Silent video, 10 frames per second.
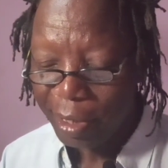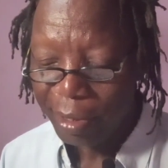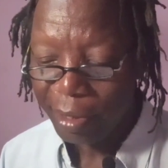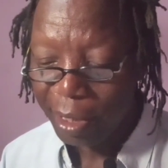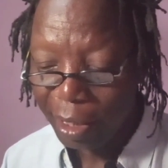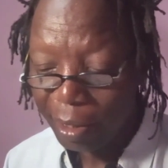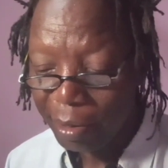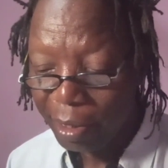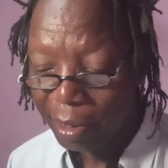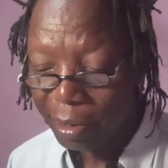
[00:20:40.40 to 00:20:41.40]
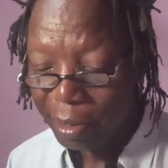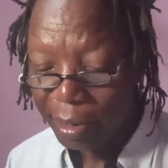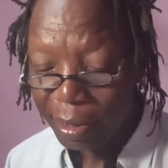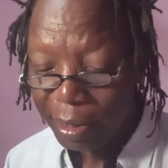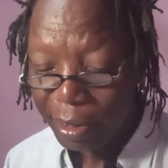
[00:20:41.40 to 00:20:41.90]
Okay,
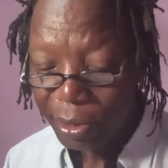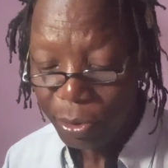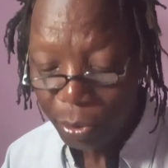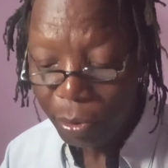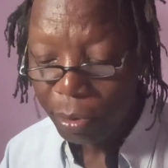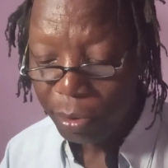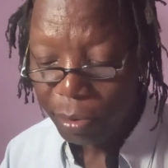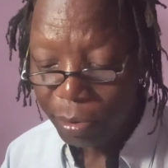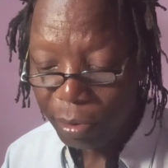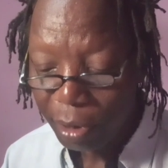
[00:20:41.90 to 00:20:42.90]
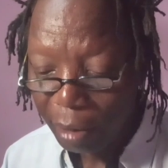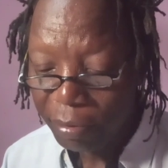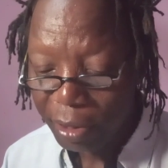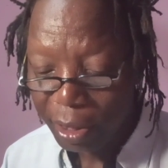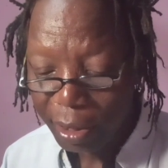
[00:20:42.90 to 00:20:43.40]
so
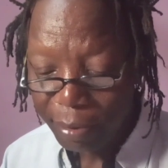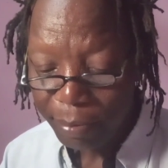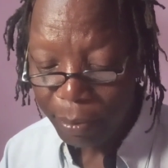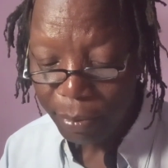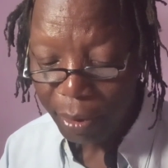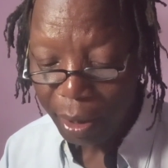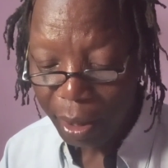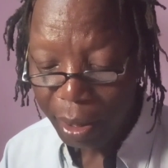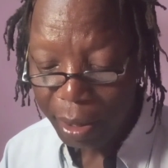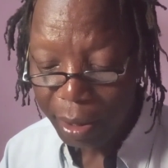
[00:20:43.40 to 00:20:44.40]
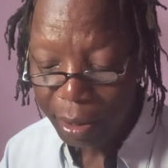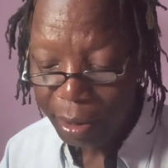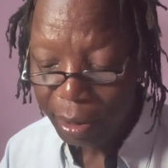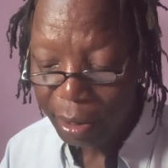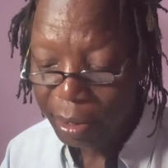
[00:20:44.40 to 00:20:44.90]
gravity
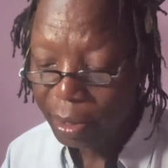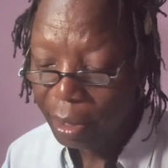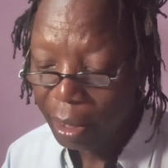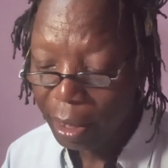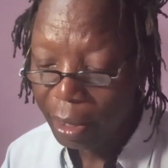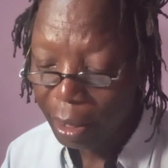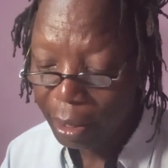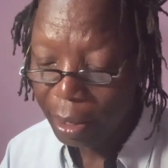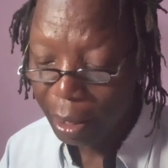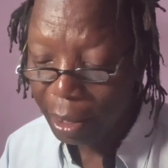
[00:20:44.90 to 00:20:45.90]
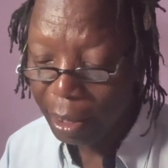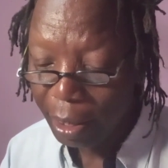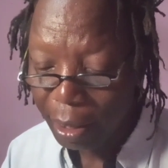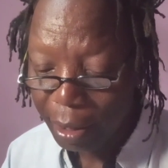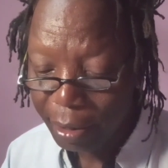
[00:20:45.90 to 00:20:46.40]
is
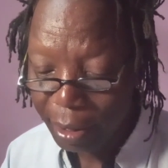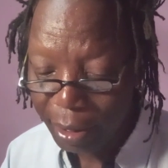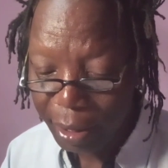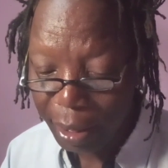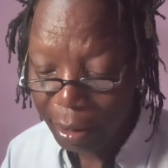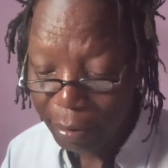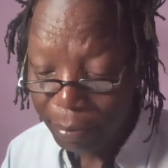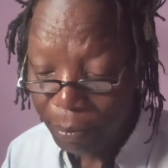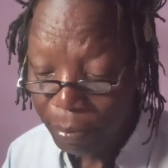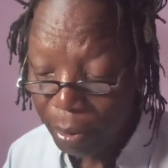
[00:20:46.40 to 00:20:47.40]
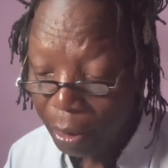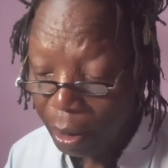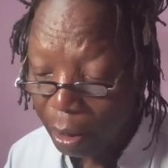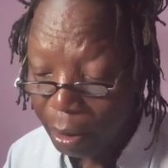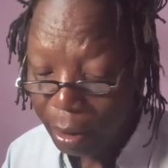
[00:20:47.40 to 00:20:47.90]
here, as they say,
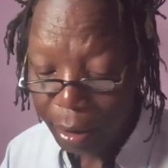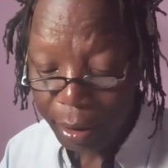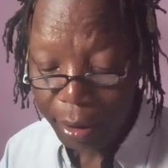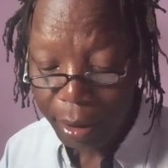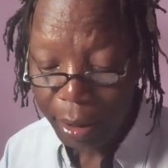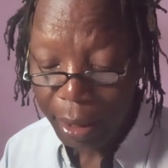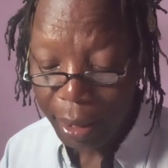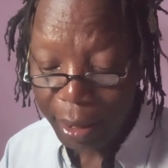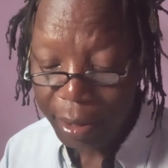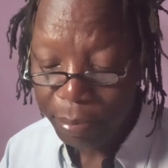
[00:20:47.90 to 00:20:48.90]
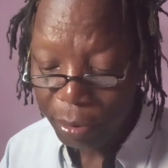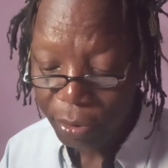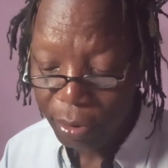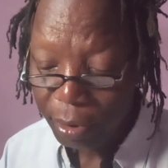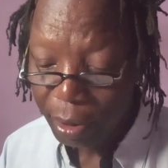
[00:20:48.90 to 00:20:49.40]
that the Higgs
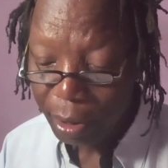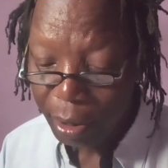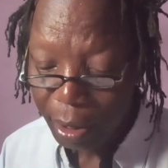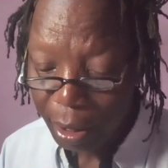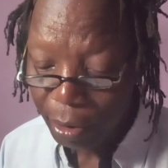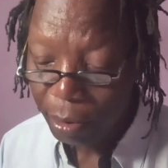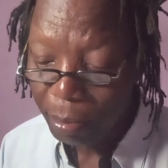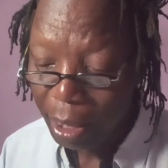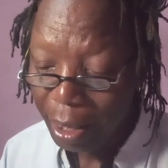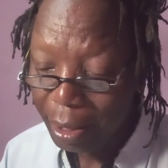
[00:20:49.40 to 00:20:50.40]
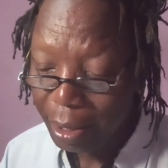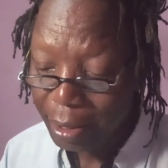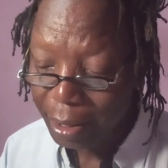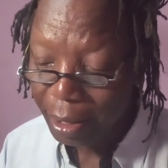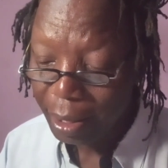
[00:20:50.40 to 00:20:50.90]
boson and the
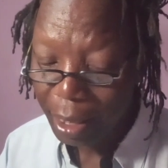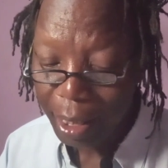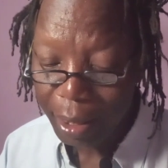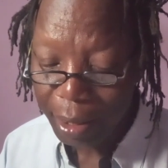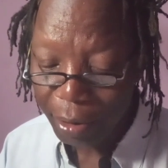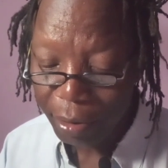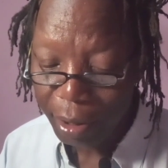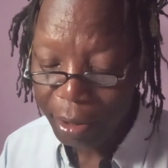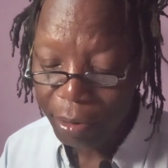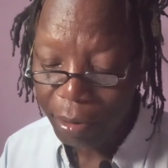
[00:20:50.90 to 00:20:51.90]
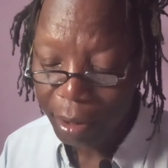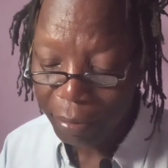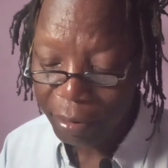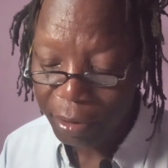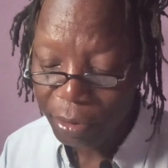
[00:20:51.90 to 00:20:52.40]
still theoretical
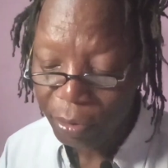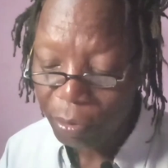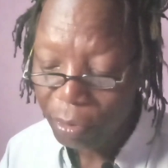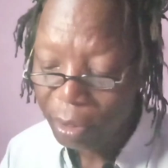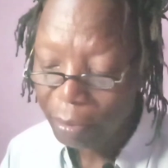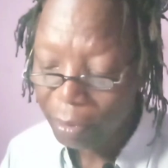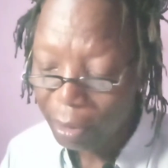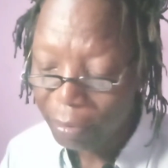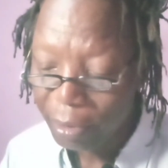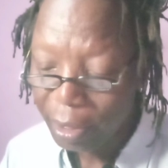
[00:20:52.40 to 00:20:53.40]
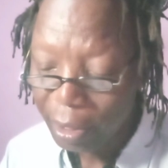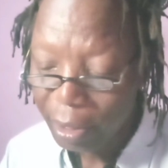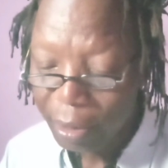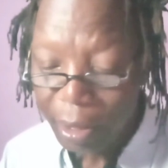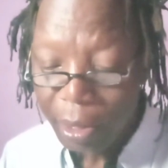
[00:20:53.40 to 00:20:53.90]
gravitons of quantum gravity.
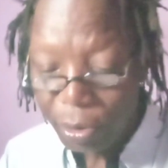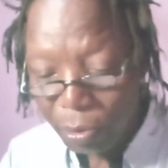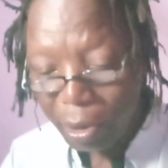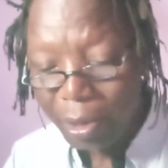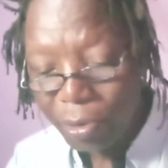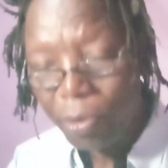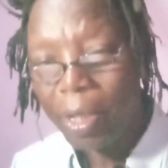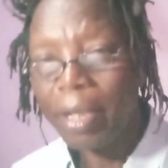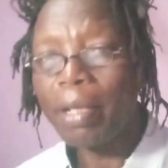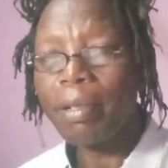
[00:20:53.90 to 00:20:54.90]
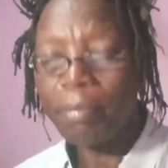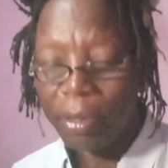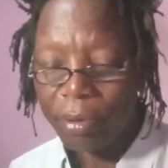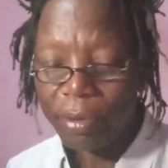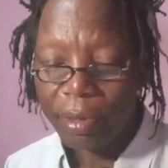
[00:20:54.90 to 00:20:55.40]
So let's go again,
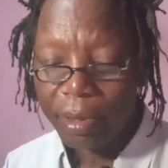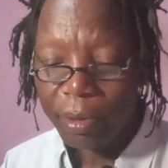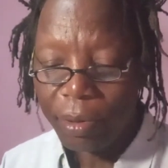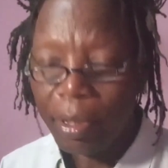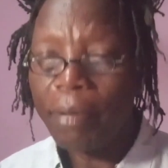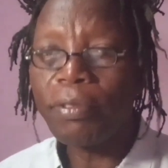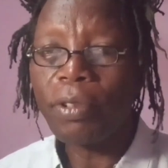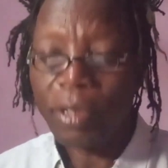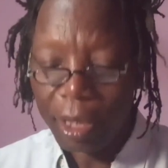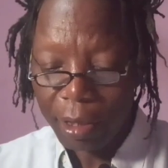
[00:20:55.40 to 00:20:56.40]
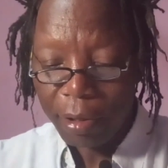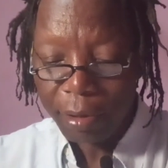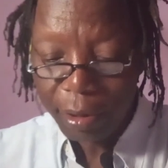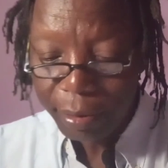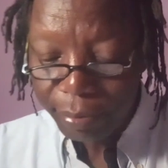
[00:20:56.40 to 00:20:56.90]
because I've talked a
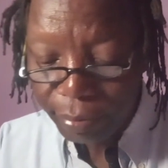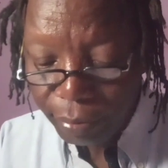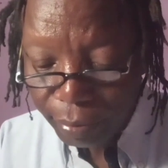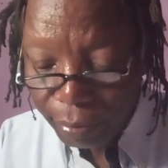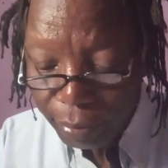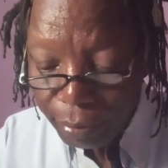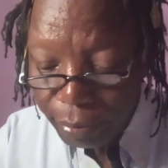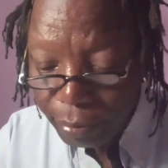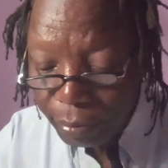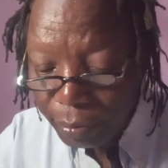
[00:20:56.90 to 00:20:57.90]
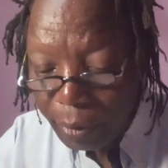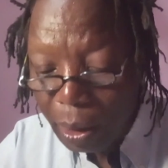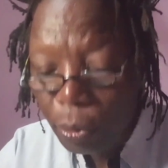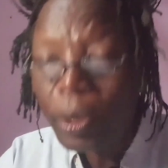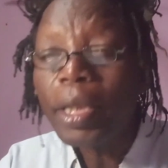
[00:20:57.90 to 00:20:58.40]
lot.
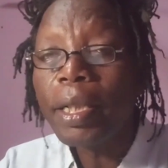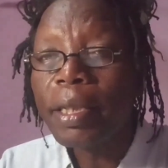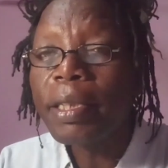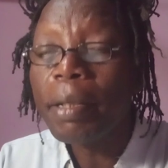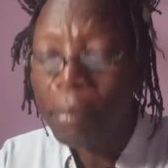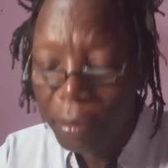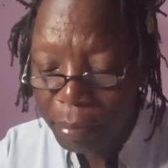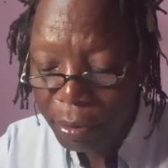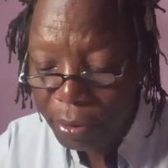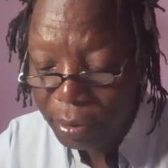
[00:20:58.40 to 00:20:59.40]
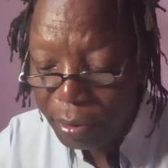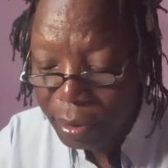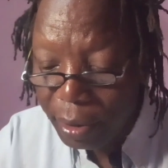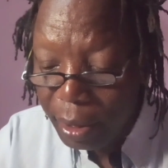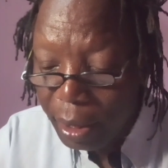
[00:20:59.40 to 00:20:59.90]
What are examples of
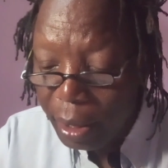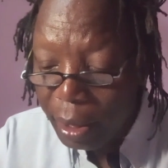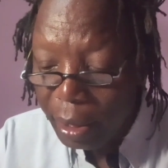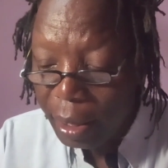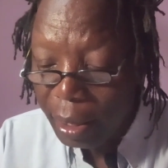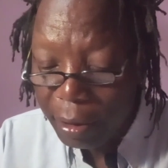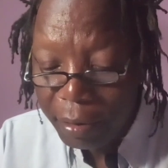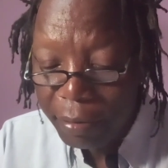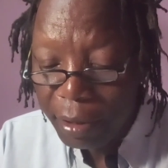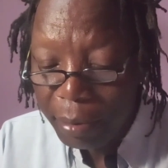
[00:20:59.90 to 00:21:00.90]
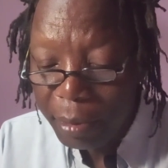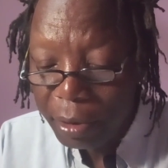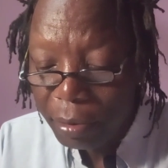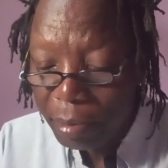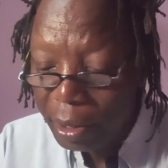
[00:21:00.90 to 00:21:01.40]
bosons? They include
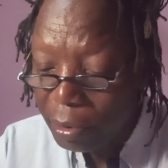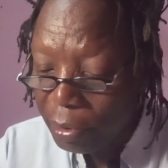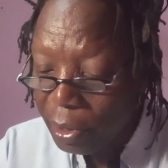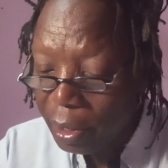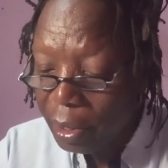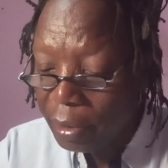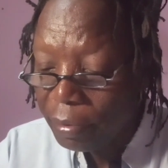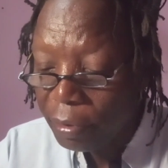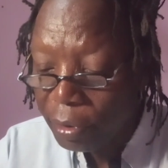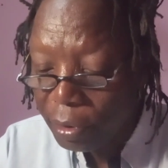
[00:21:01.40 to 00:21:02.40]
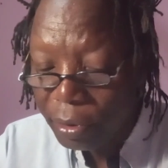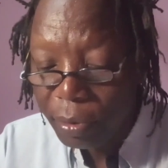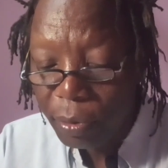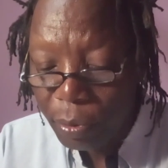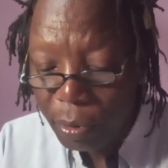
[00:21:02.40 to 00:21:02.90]
fundamental particles such as photons,
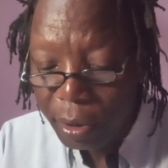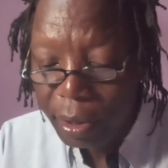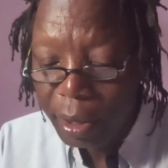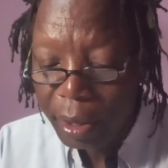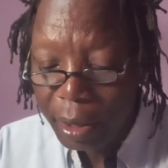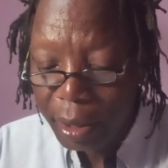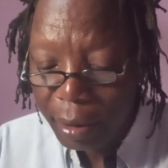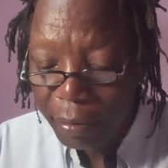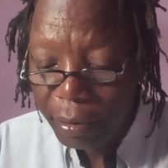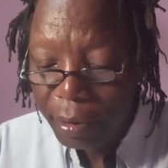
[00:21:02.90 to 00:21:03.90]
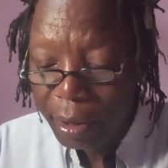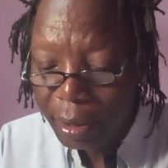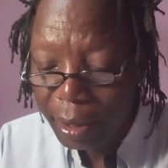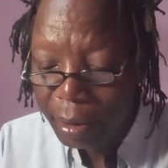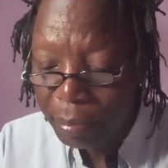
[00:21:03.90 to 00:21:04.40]
gluons, and W
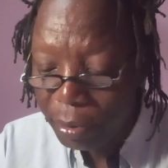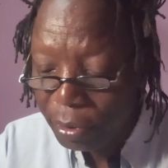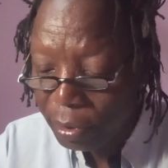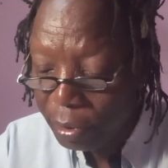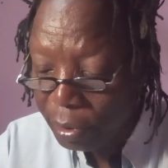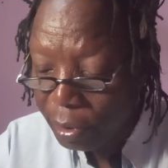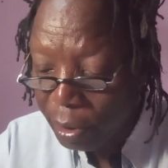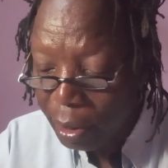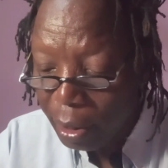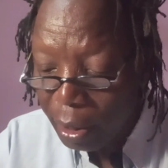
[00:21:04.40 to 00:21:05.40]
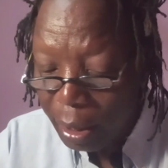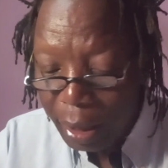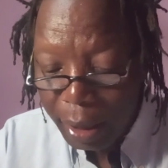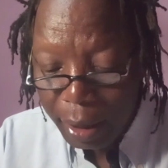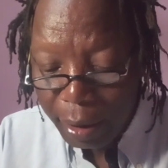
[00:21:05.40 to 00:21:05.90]
Z bosons,
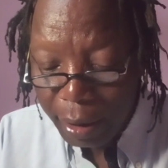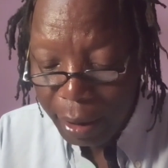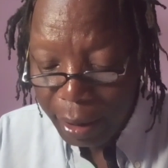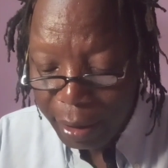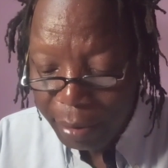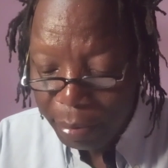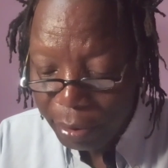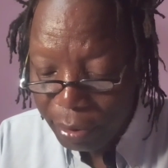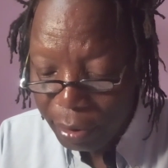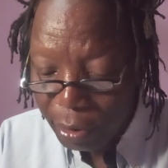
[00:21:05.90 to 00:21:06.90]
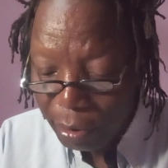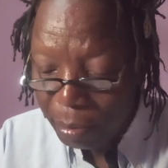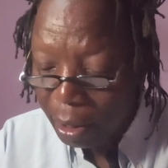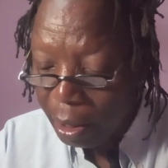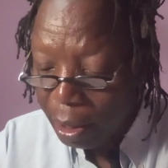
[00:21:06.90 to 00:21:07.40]
the Higgs boson,
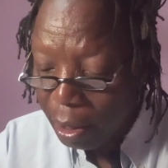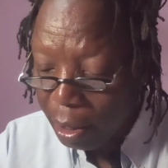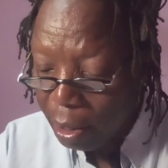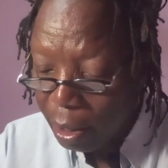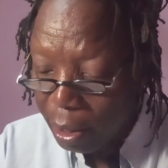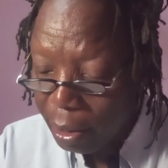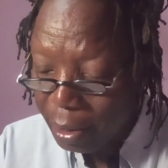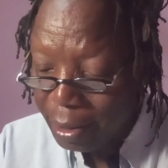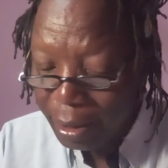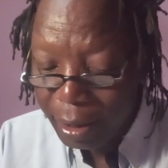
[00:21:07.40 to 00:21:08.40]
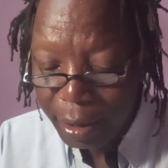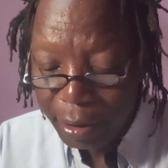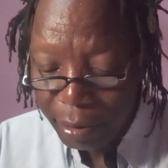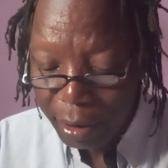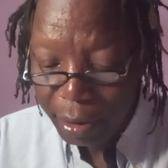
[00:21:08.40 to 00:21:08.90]
and the still
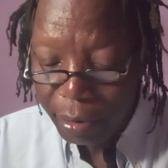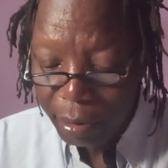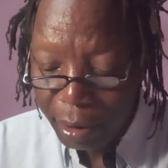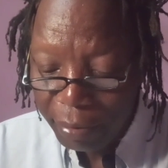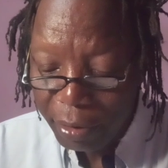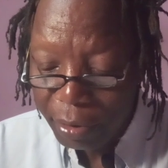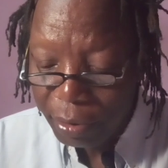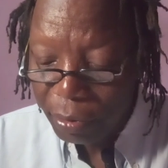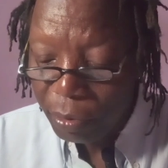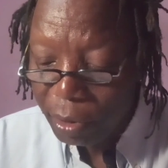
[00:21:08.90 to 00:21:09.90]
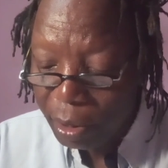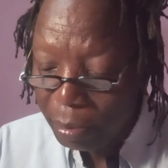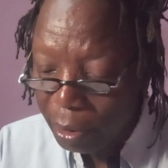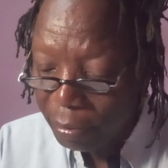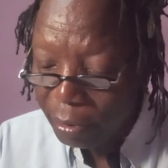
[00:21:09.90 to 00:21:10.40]
theoretical gravitons of quantum
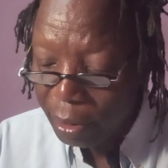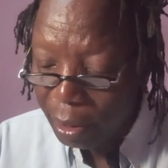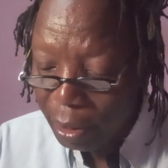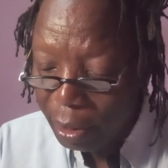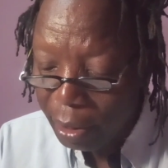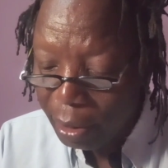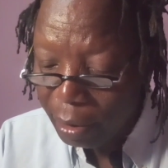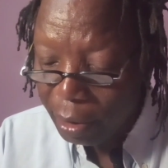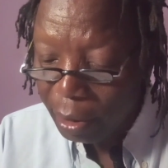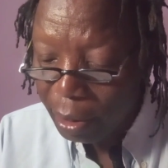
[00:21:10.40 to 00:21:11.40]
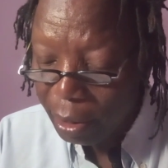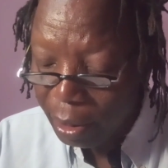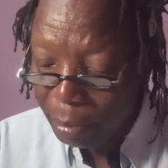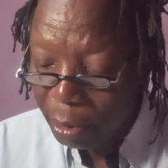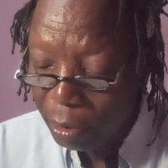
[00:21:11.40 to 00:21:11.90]
gravity,
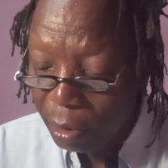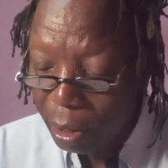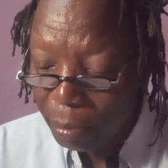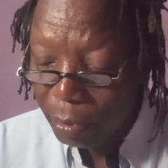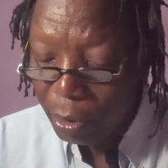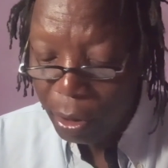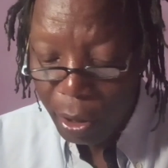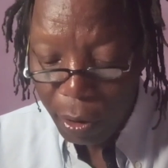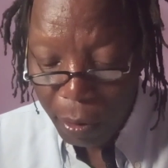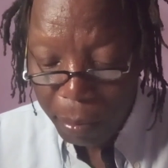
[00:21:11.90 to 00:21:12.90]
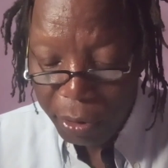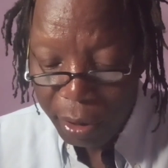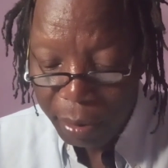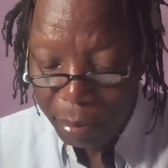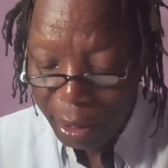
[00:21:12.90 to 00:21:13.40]
semicolon,
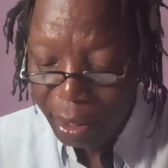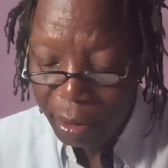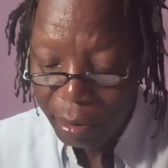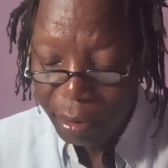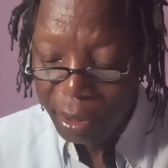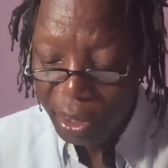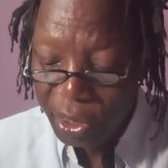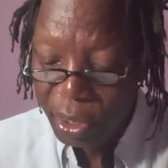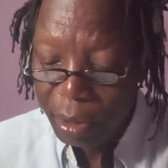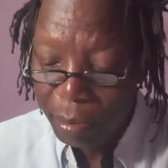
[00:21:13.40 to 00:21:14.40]
composite particles, e.g.